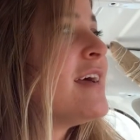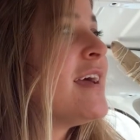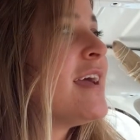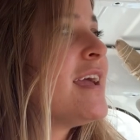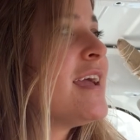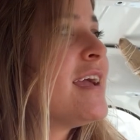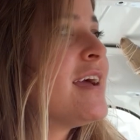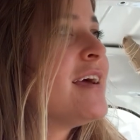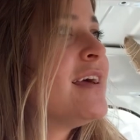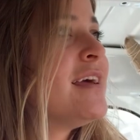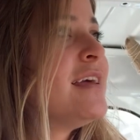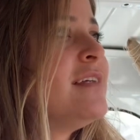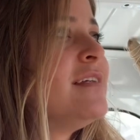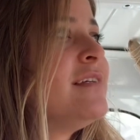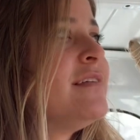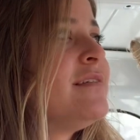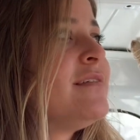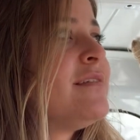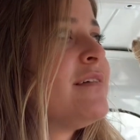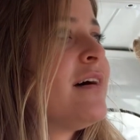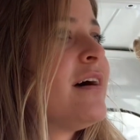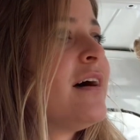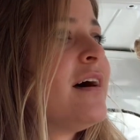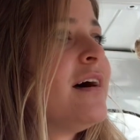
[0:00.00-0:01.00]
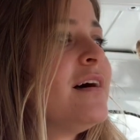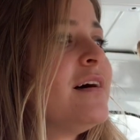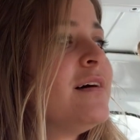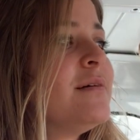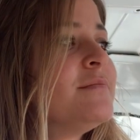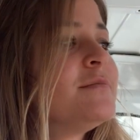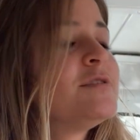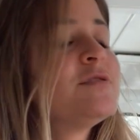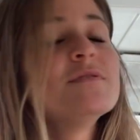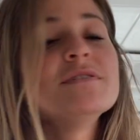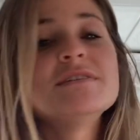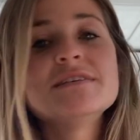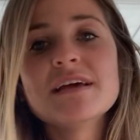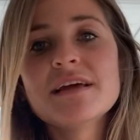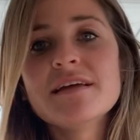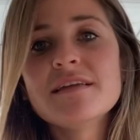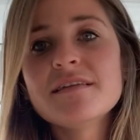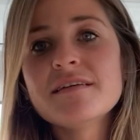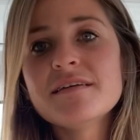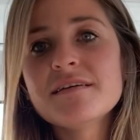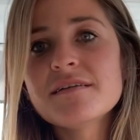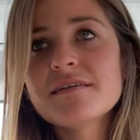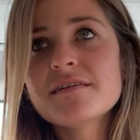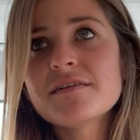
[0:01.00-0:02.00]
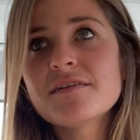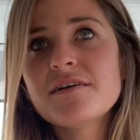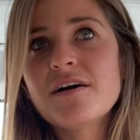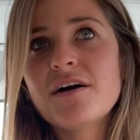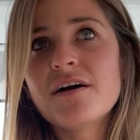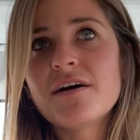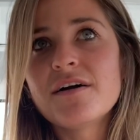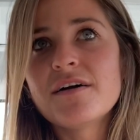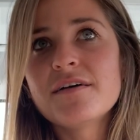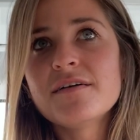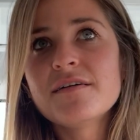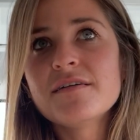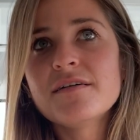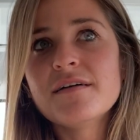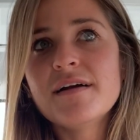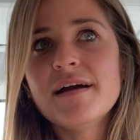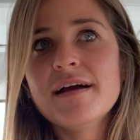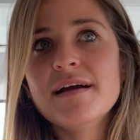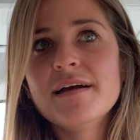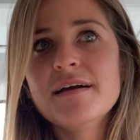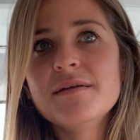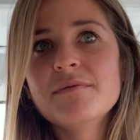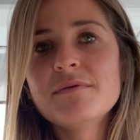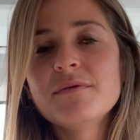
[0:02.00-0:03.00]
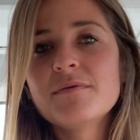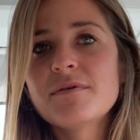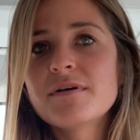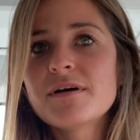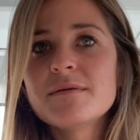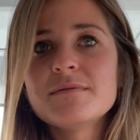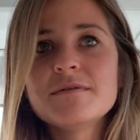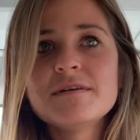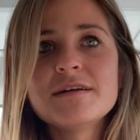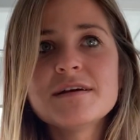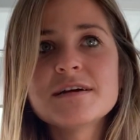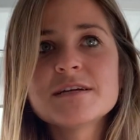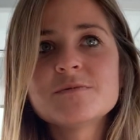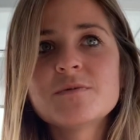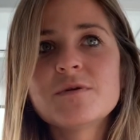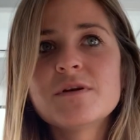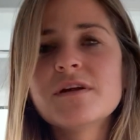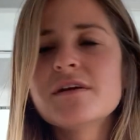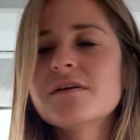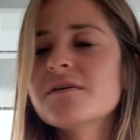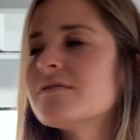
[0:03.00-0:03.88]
And so we stayed in the car, and we woke up the next morning.